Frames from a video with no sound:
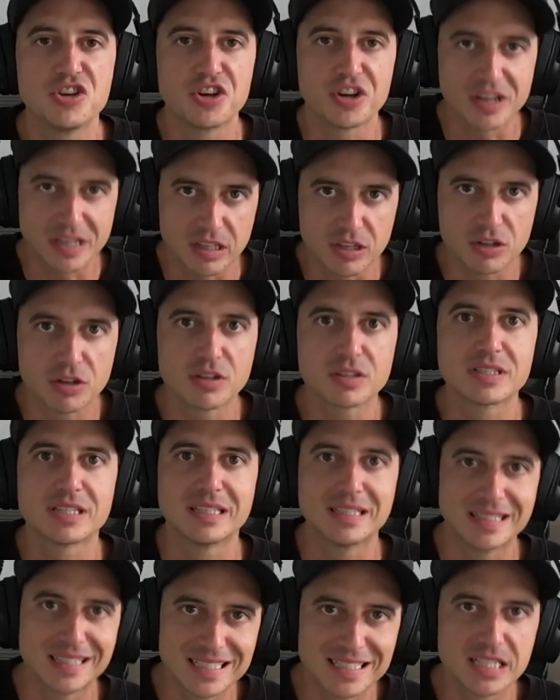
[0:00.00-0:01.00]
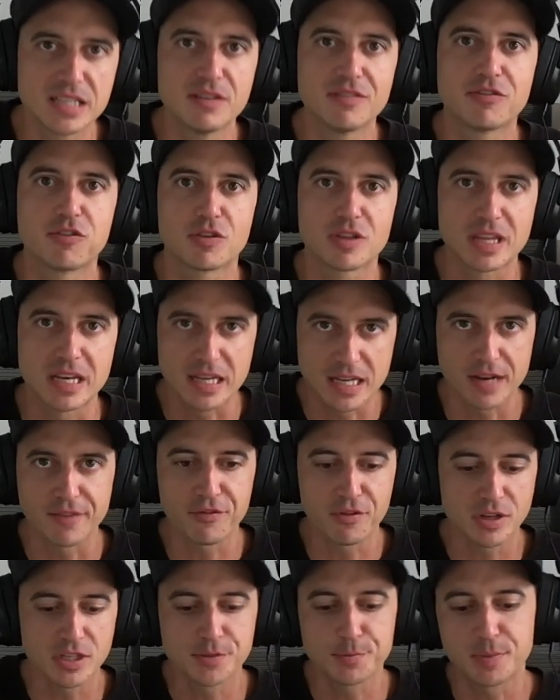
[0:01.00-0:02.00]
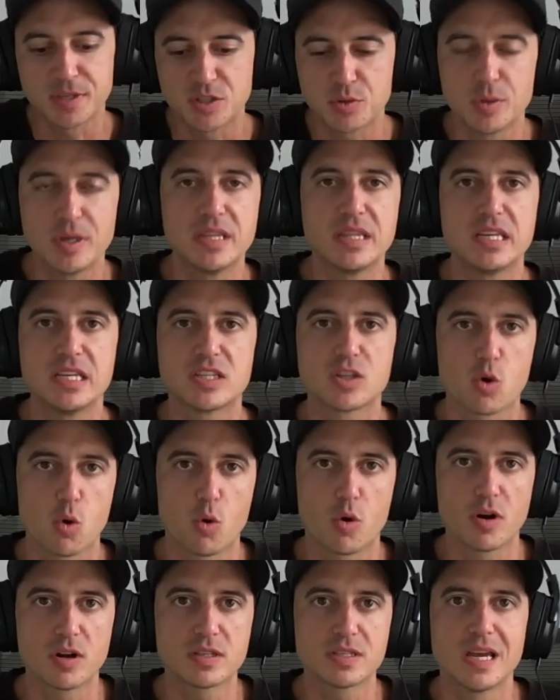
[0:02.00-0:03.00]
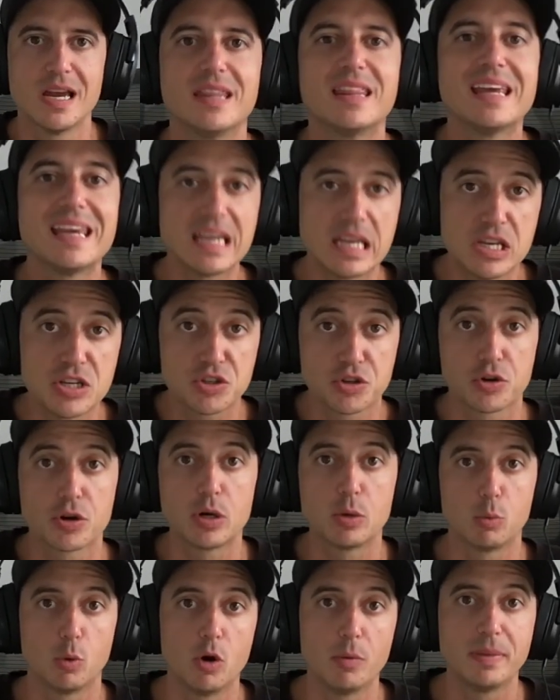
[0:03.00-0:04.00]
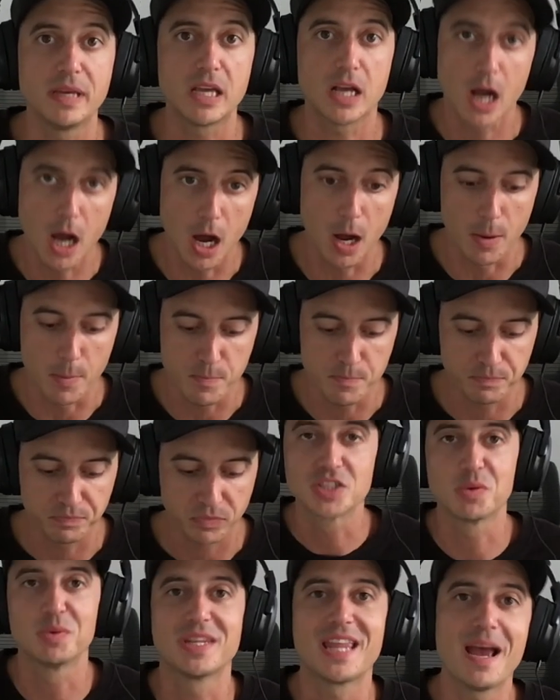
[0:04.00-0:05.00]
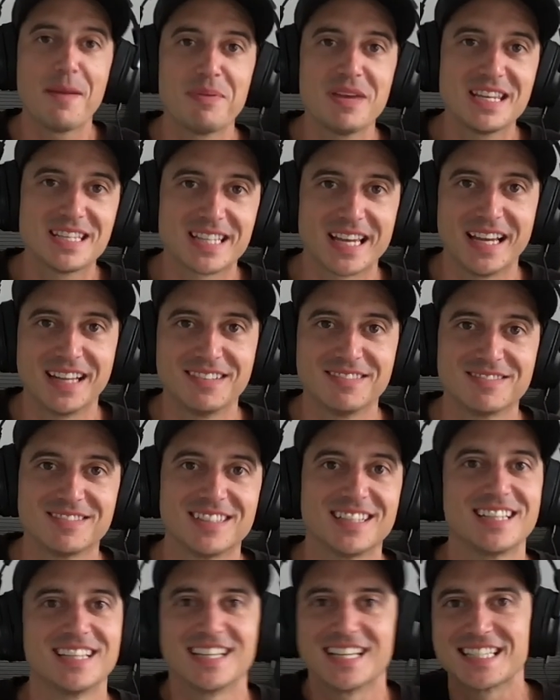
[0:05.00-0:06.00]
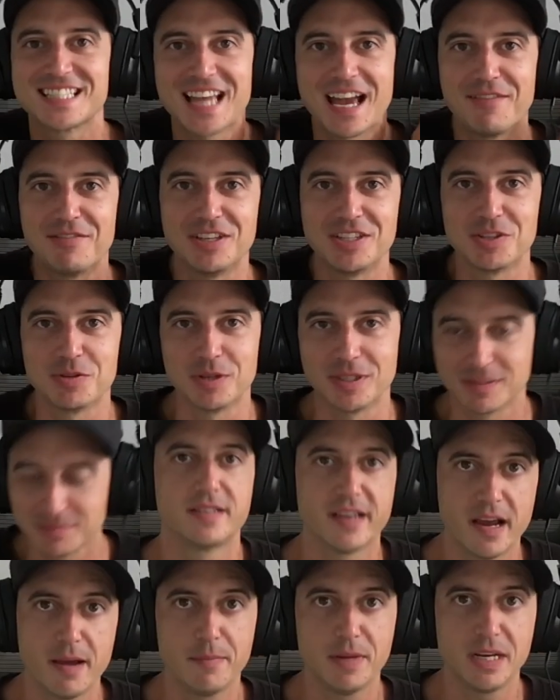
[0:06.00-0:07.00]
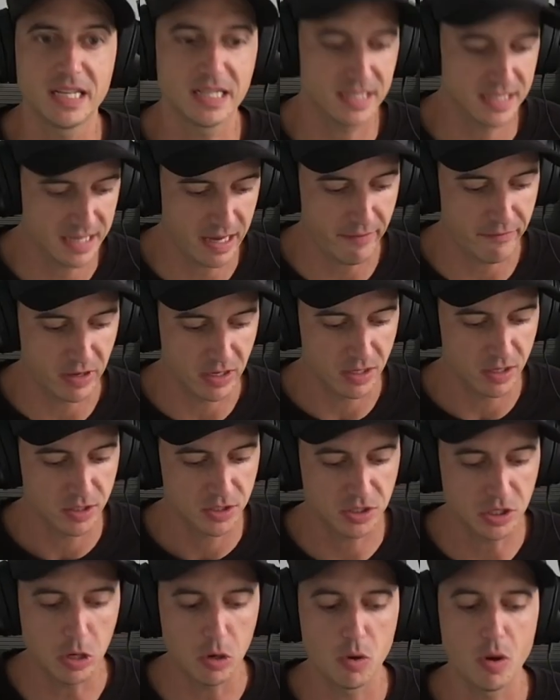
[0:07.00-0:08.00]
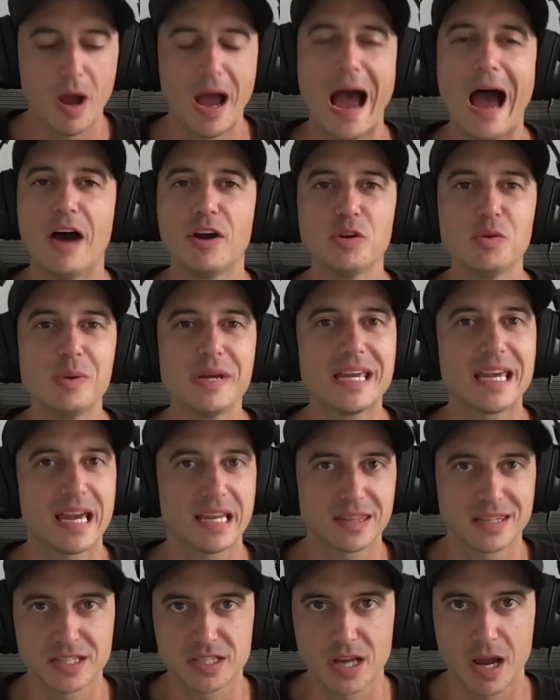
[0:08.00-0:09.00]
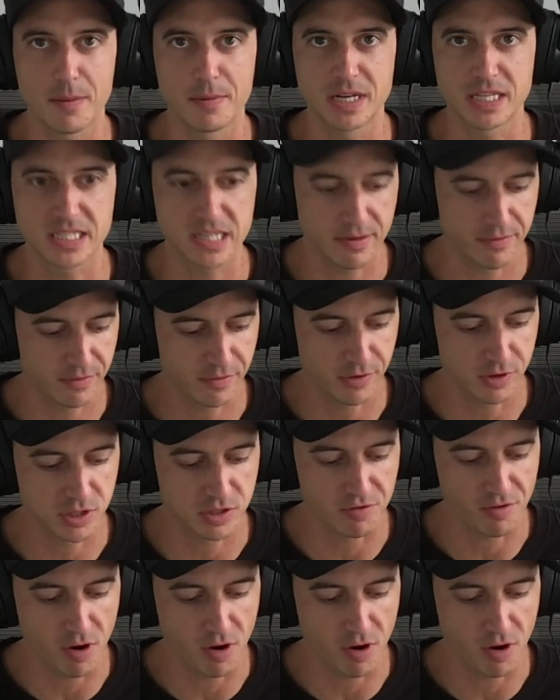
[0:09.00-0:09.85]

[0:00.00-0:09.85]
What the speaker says: your ear to listen for the difference between these chords, the easier it will become. So with that being said, let's dive into it. Dominant 7. So how do we get the dominant 7? First of